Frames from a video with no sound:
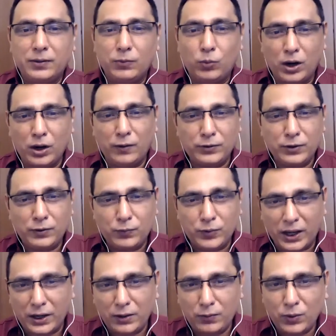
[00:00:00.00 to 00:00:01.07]
One of the
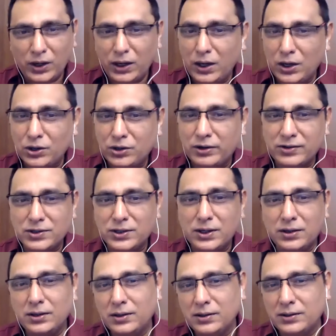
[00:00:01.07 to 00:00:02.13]
very, very
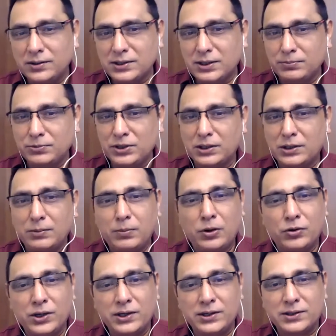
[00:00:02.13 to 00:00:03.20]
interesting subject
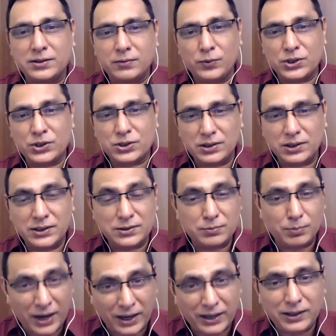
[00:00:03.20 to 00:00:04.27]
about it, which is
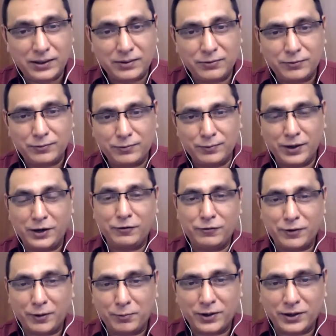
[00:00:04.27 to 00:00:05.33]
my very
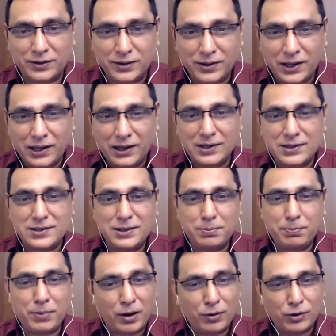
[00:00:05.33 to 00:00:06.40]
favorite, is the
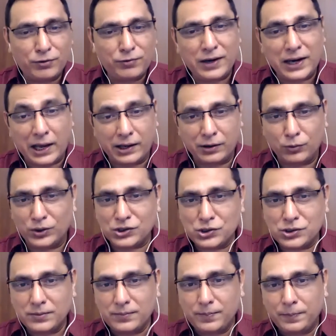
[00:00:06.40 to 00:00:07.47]
power of
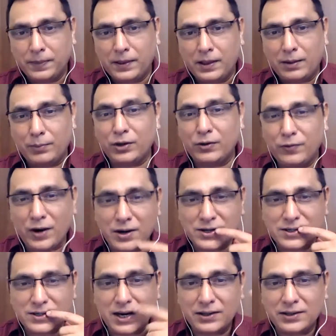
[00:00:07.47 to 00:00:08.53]
language. Because if you
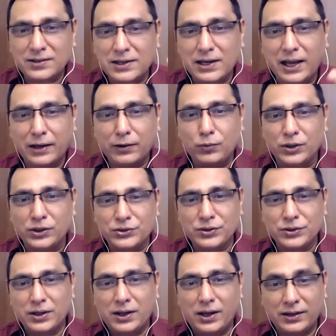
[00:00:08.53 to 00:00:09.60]
understand this language,
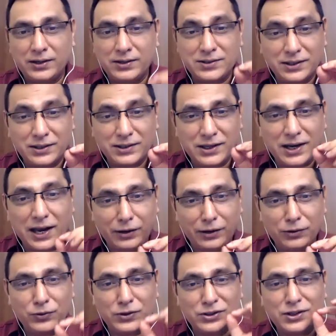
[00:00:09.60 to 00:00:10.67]
and he said that
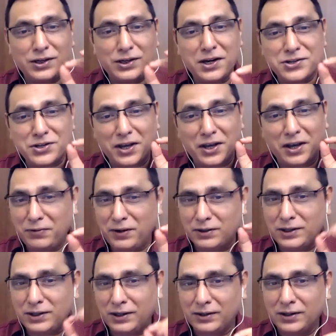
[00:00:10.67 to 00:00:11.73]
language creates
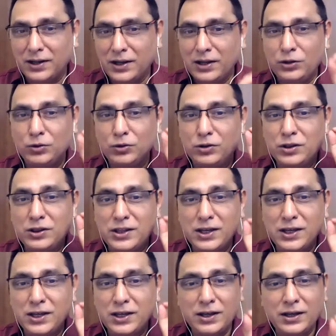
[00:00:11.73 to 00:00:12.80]
everything. Your
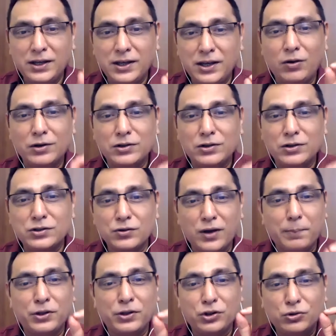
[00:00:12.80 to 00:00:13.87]
thinking also happens through
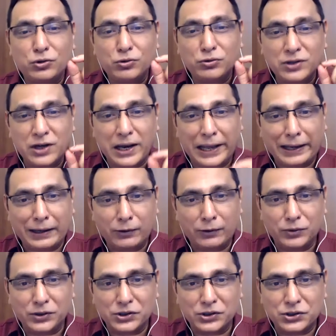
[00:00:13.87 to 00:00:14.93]
the language.
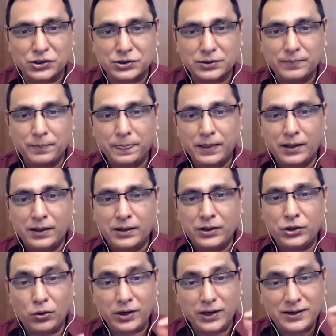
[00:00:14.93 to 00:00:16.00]
Your
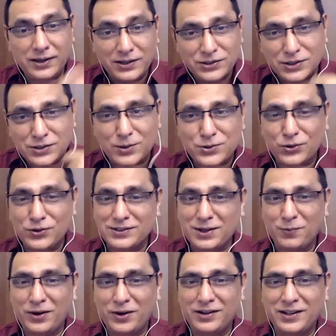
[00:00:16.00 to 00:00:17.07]
intentions also, in
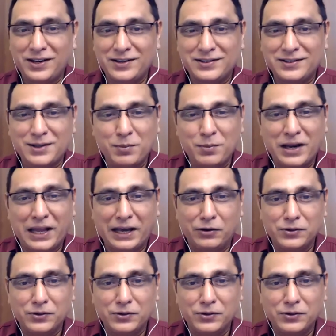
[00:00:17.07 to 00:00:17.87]
somewhere there is some language.